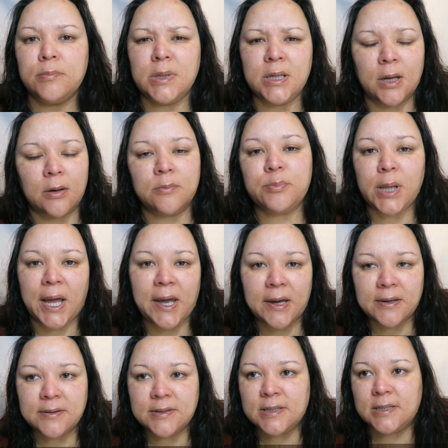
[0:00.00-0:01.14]
you know,
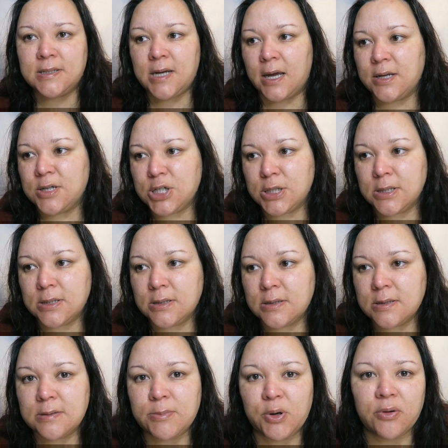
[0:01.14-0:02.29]
plans,
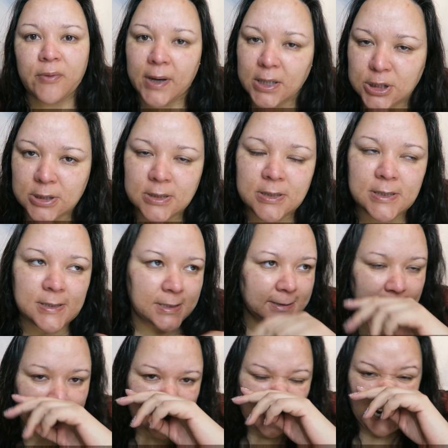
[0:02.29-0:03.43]
intentions, motivations,
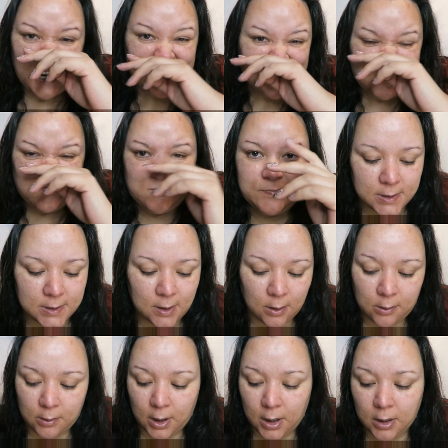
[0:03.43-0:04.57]
things like that.
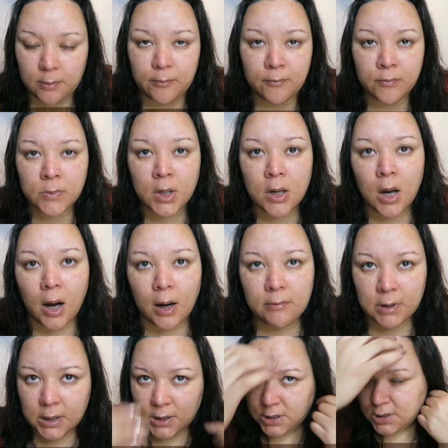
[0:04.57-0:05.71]
So
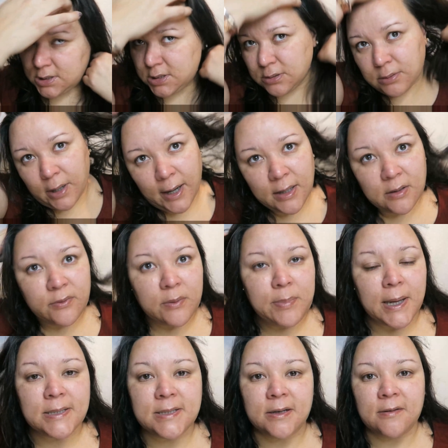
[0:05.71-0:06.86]
I'm gonna just do kind of a
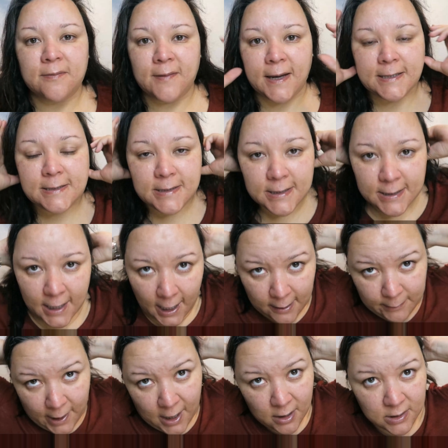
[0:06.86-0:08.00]
basic face
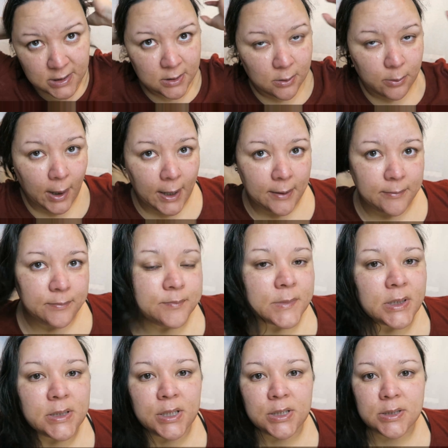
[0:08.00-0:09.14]
today. My hair's still wet
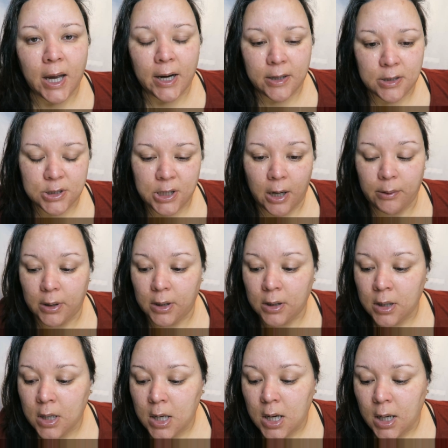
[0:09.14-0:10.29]
because I just got out of the shower,
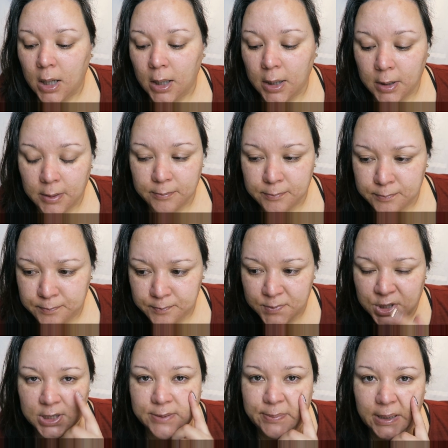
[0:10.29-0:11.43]

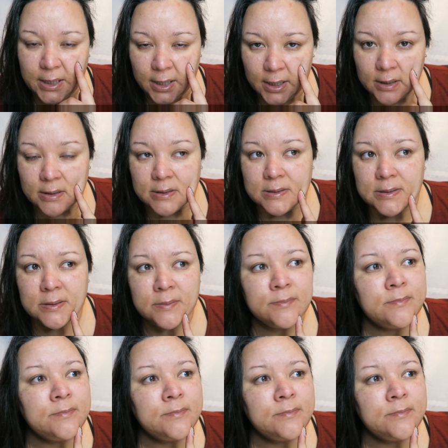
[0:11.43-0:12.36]
just because